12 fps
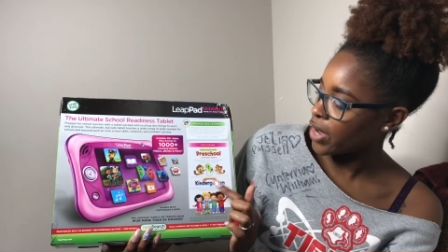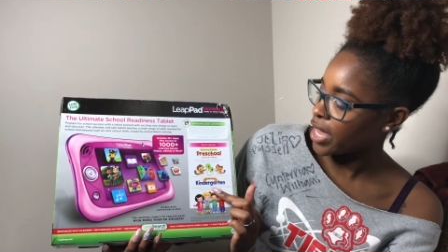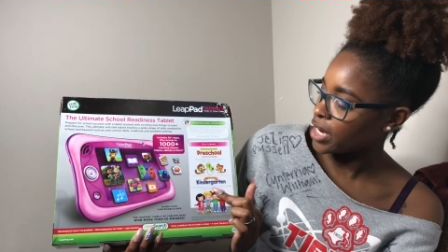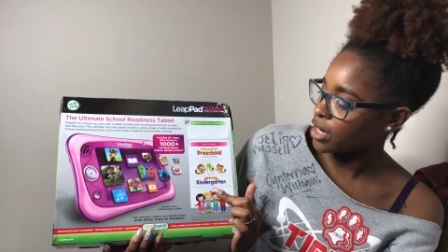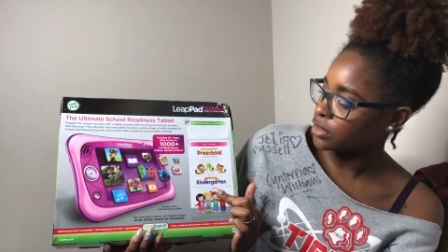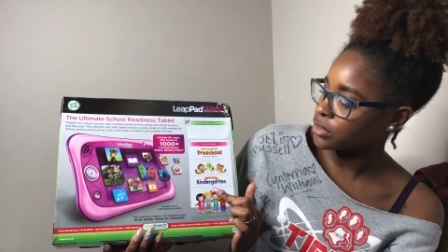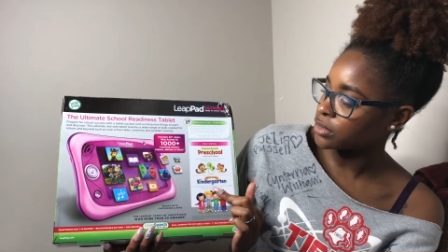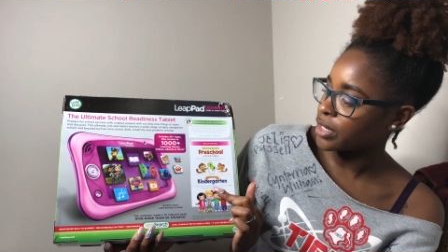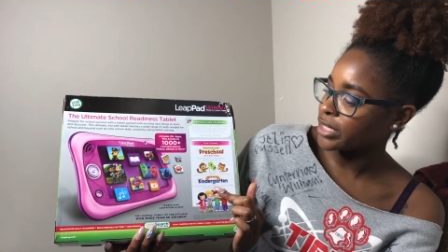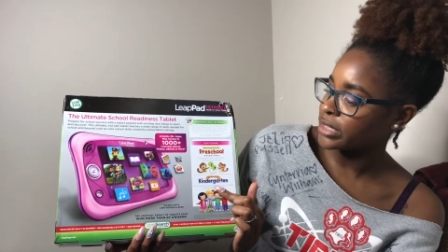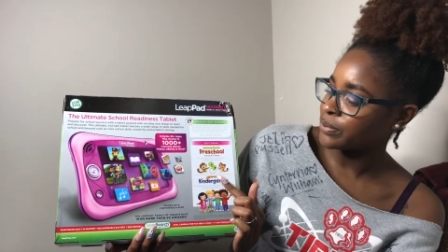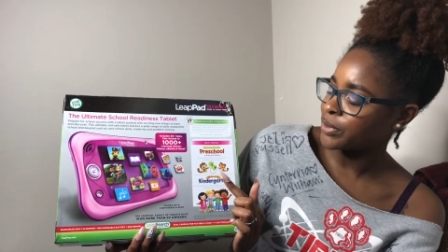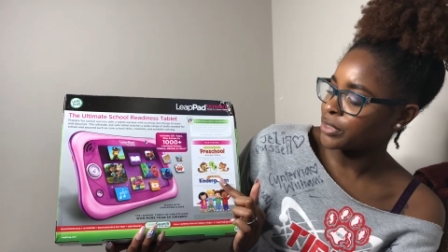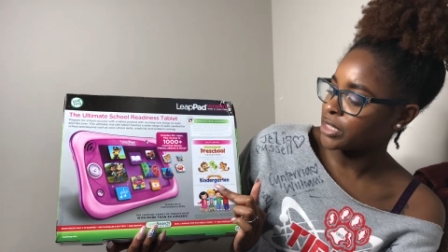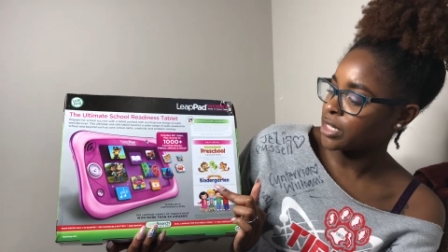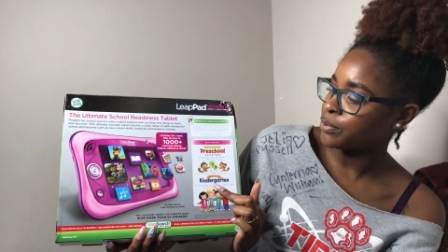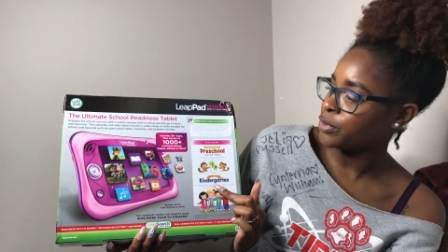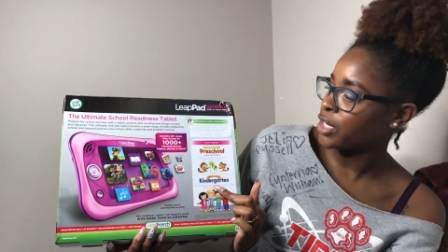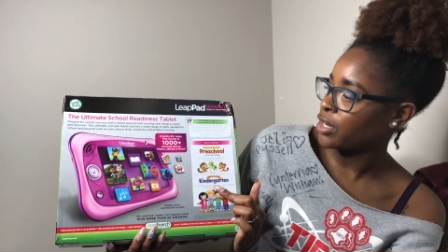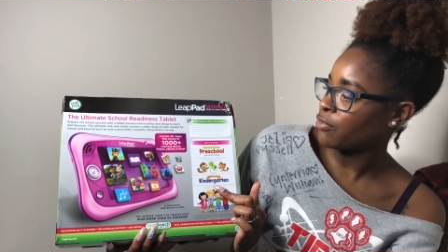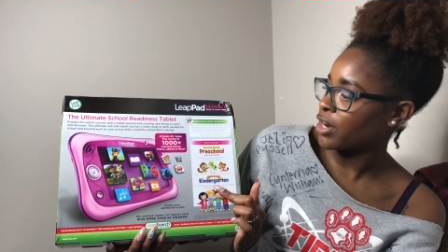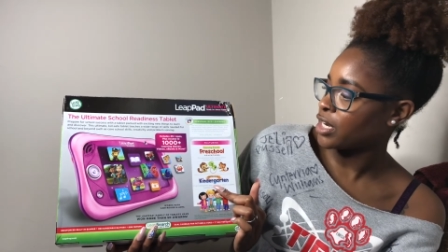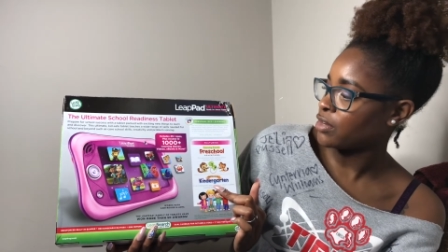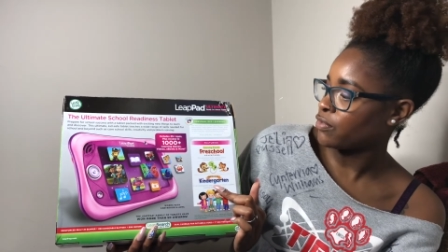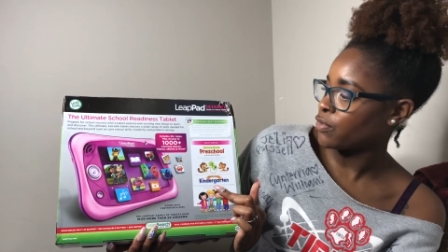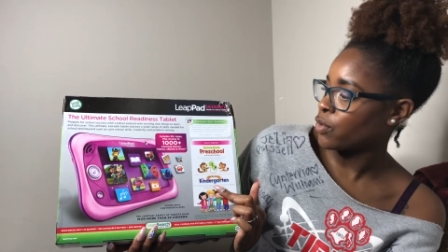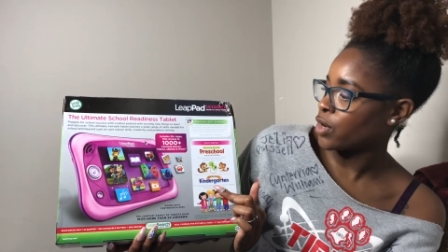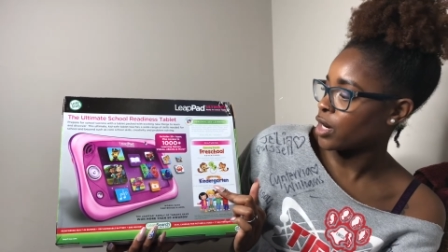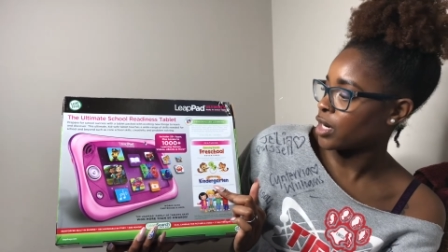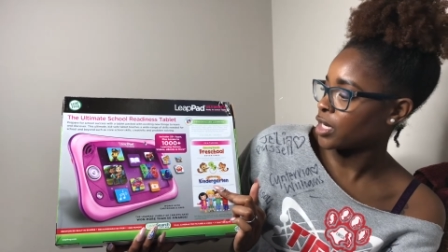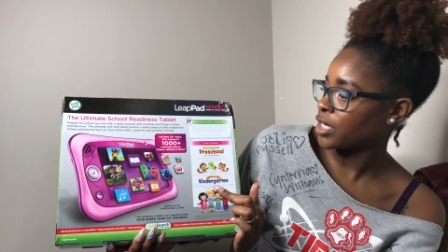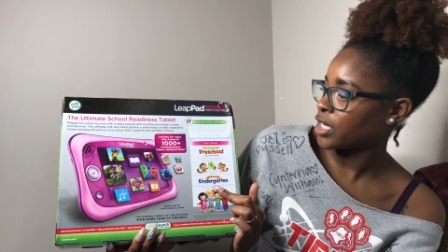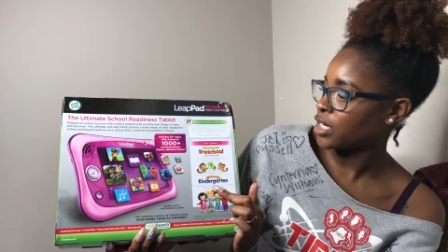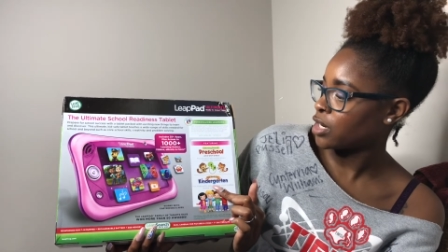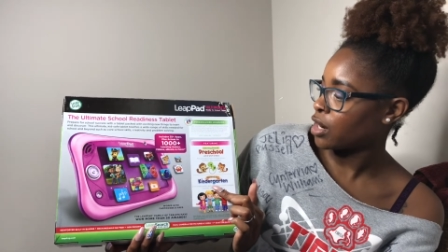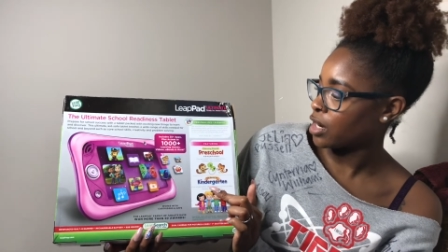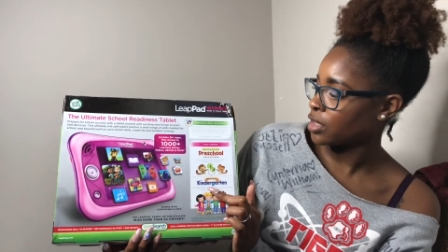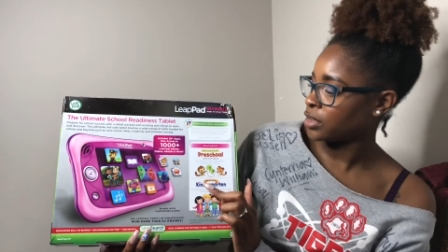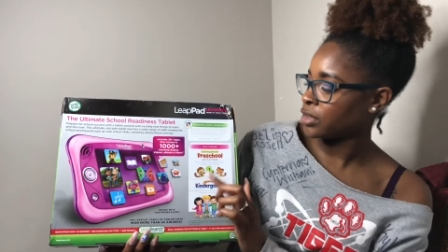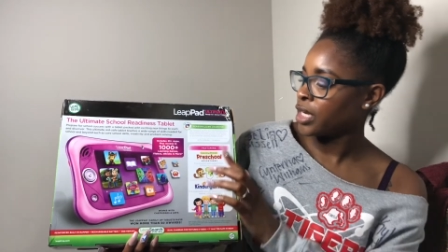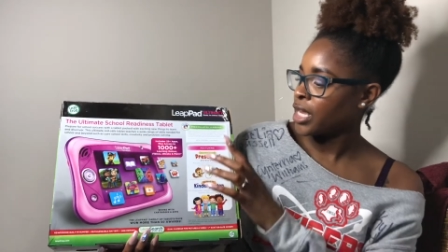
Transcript: and it also has the ability to help you get ready for kindergarten.